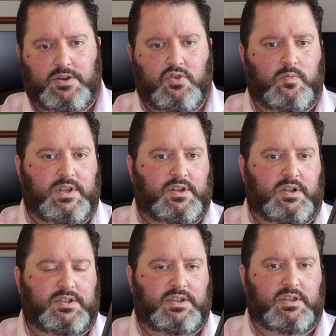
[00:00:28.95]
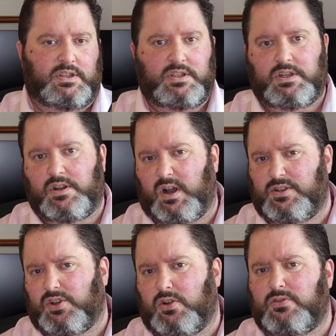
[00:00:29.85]
normally
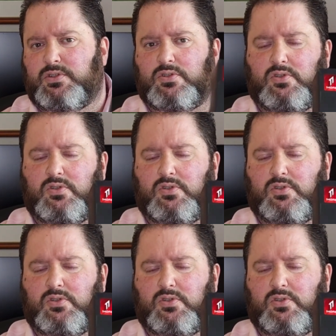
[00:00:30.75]
$99